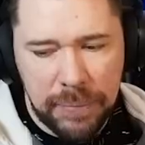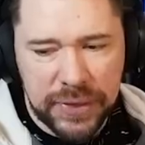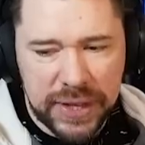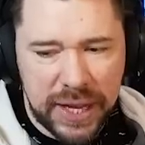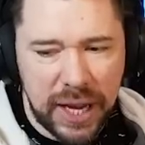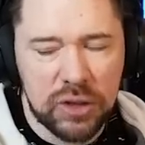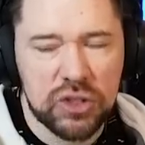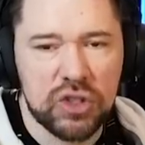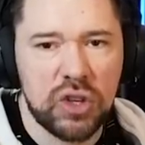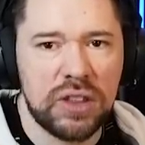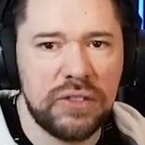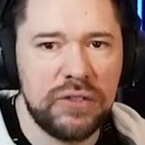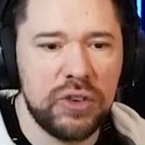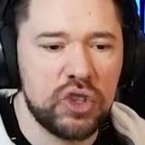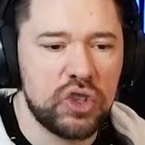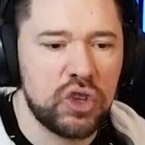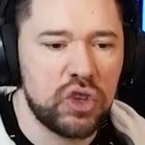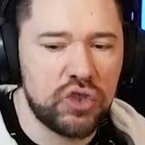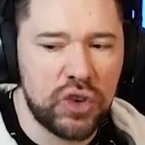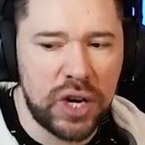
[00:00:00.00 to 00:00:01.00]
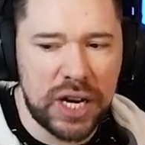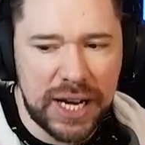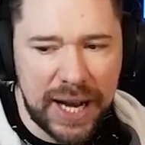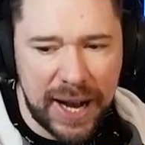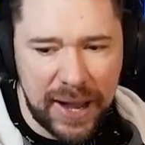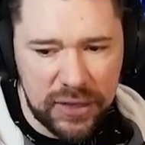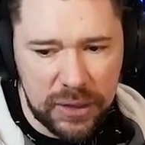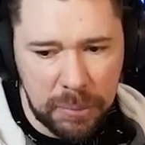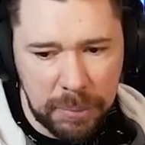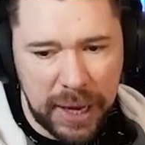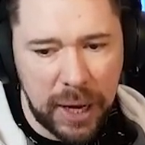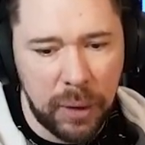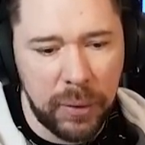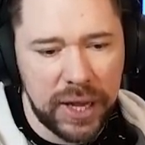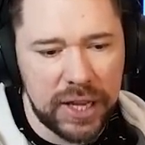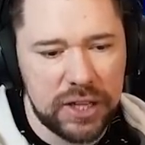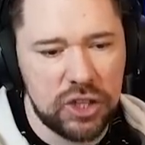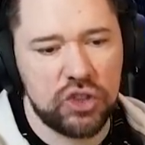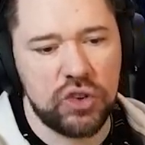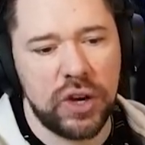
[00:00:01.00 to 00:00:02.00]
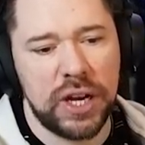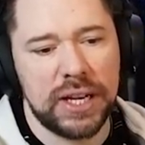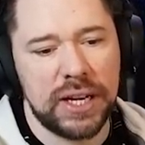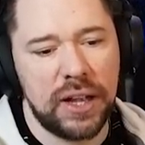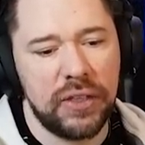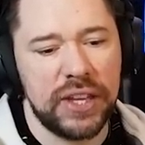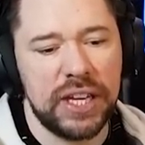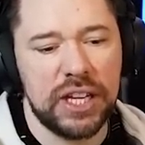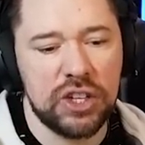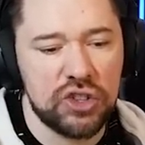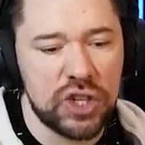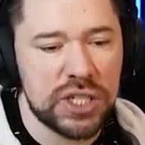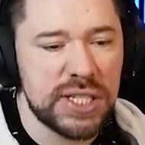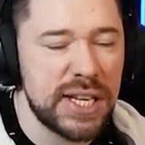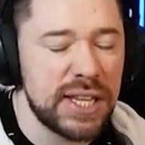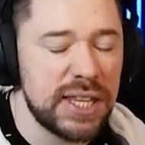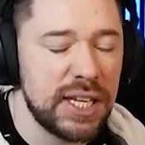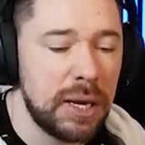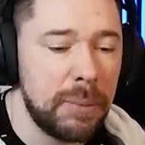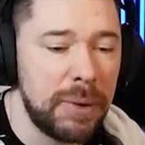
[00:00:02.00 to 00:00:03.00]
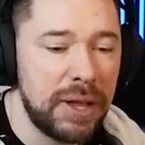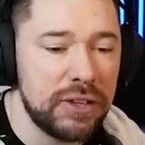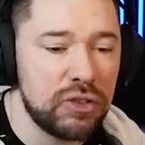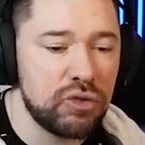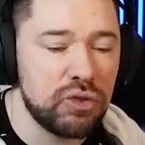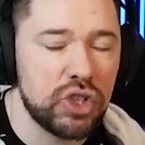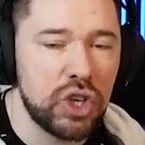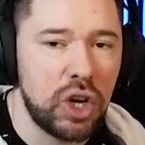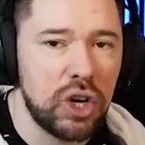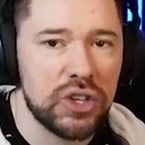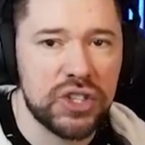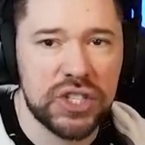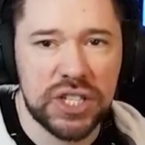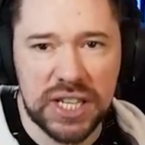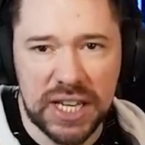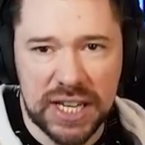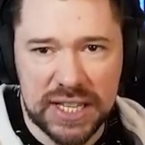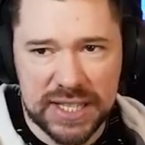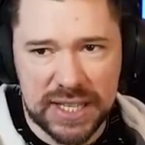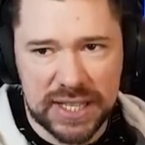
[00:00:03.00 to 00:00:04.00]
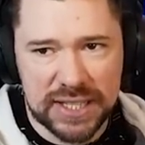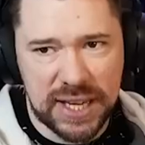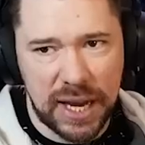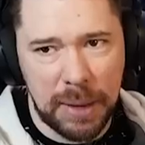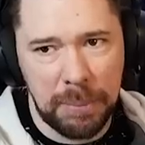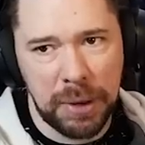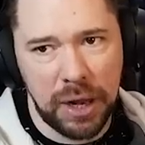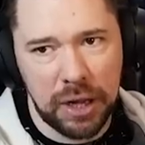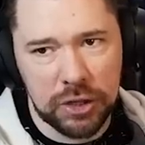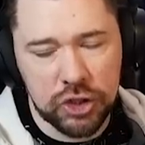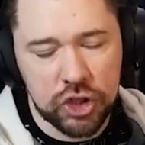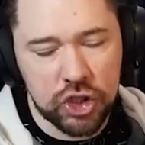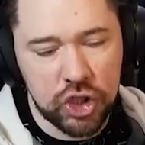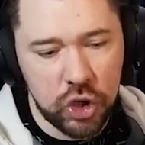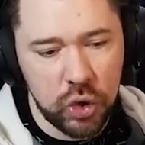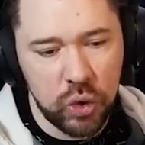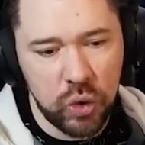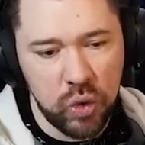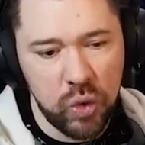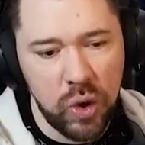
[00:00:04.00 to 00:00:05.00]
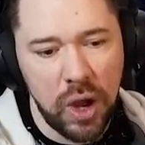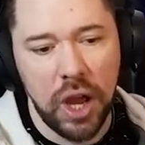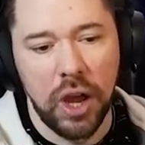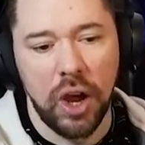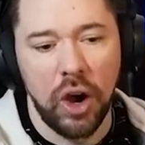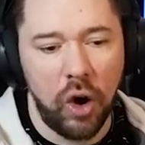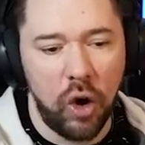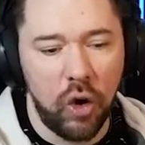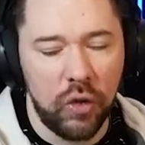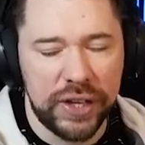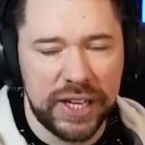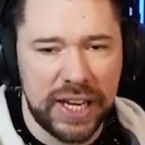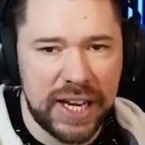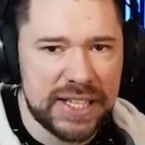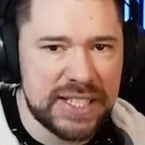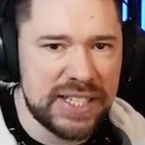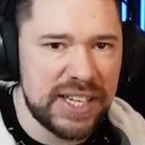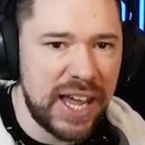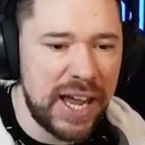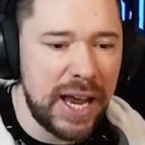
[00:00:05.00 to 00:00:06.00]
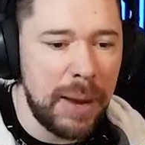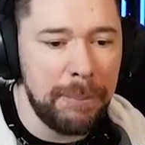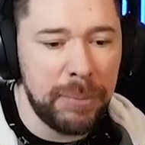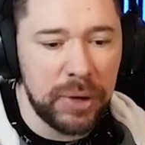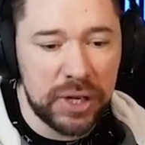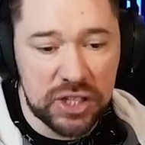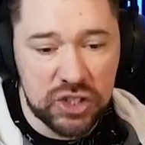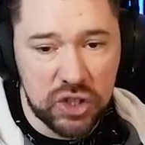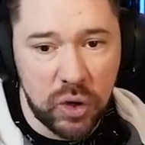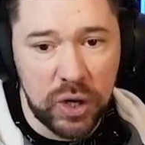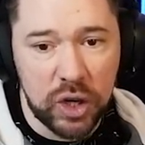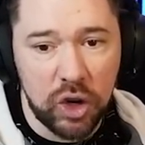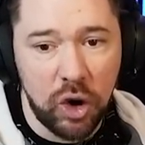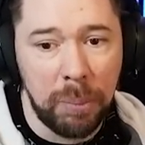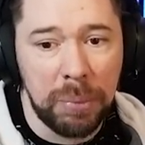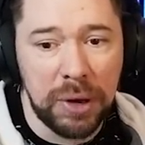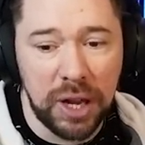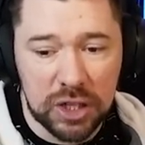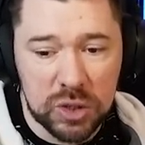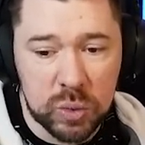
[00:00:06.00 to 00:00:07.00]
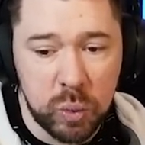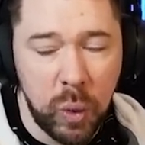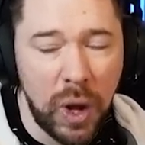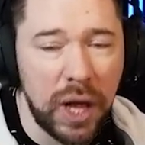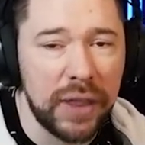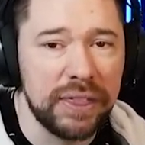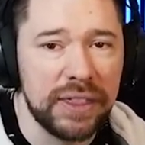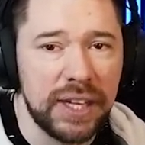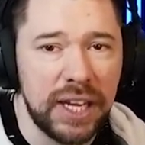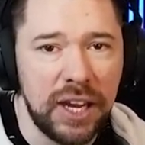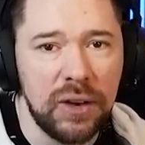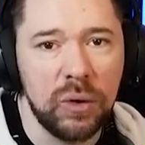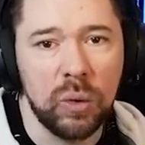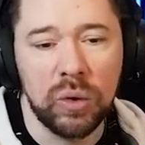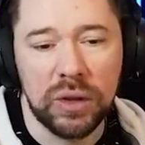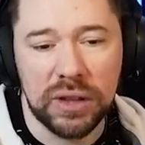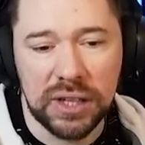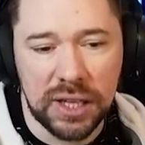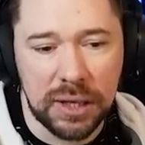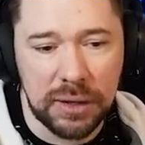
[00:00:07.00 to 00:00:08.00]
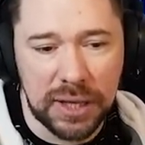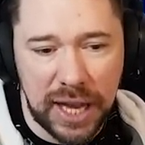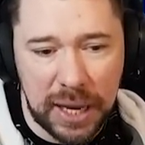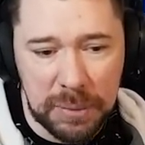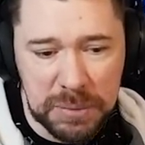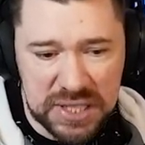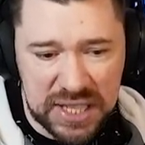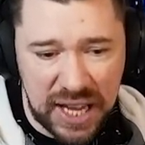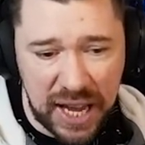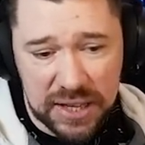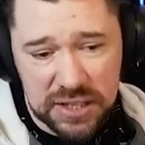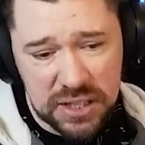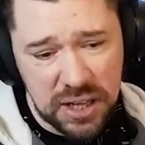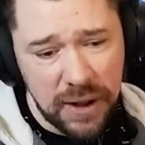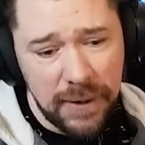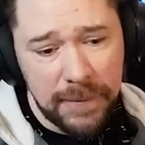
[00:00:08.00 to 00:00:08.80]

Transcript: the outside the foot shot trait, and the power header trait. Now, the interesting thing about this Richarlison is it's a plus two on the 88, but it's only got plus one in all of the in-game stats.